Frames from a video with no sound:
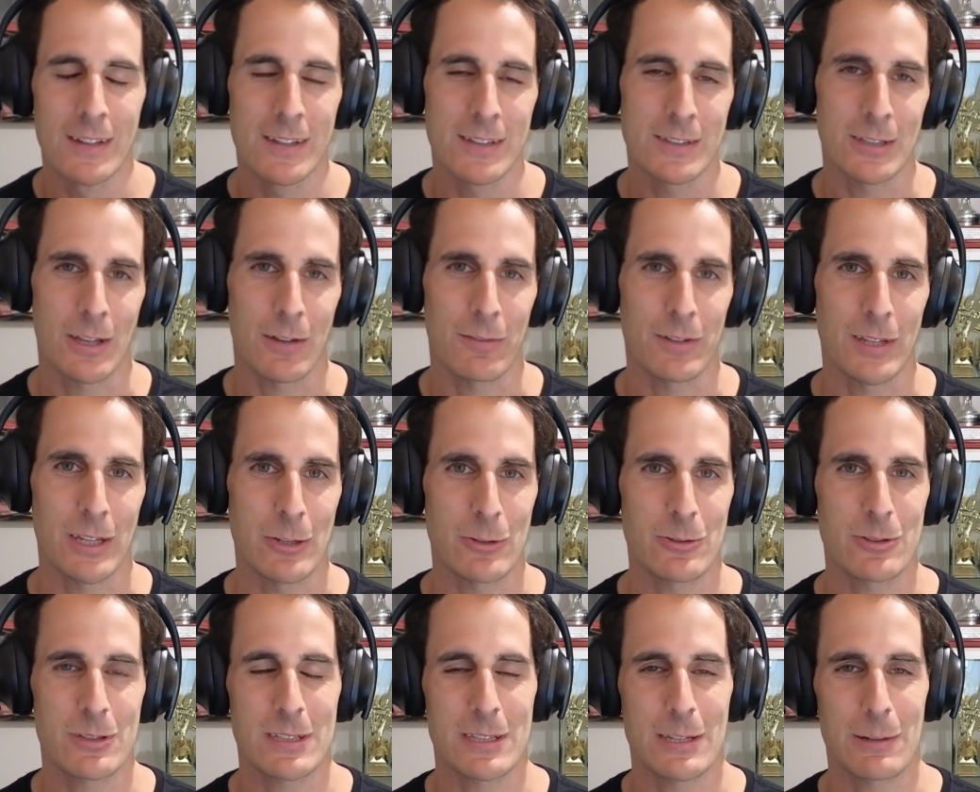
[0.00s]
So if you're
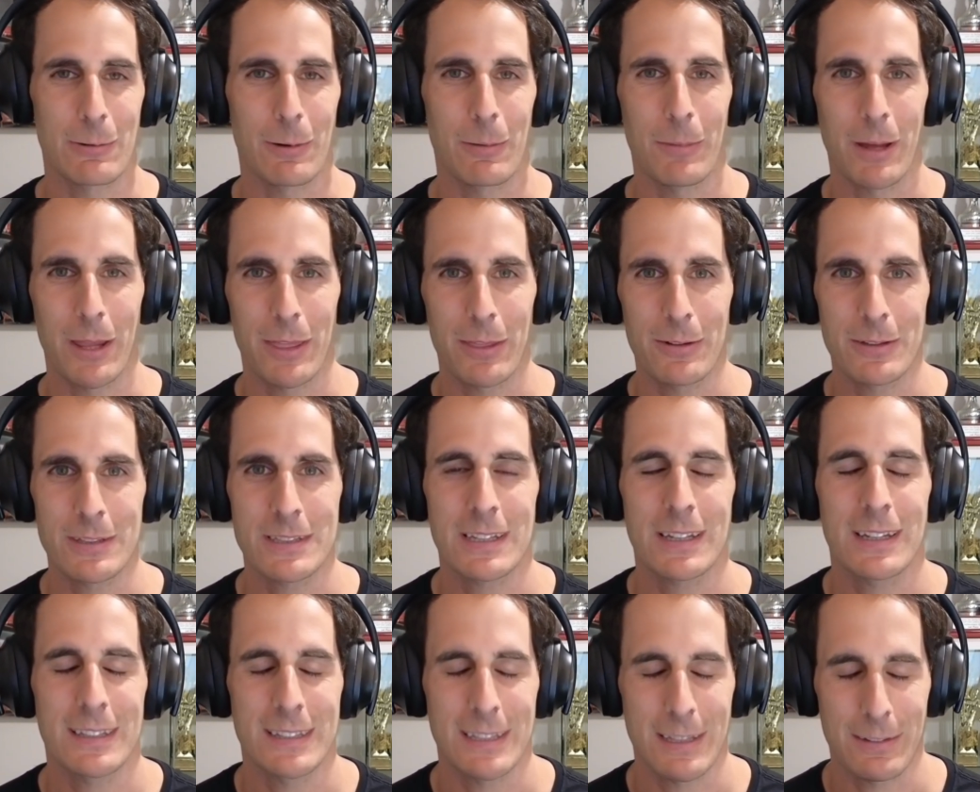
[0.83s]
interested in what my thoughts
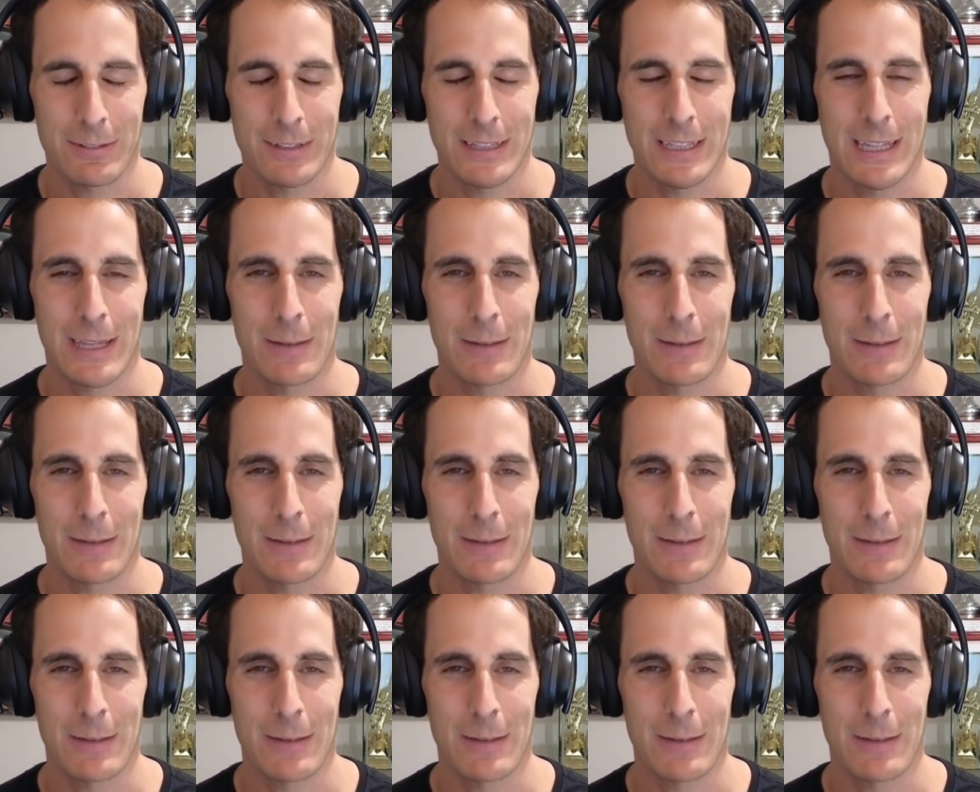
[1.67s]
are, definitely keep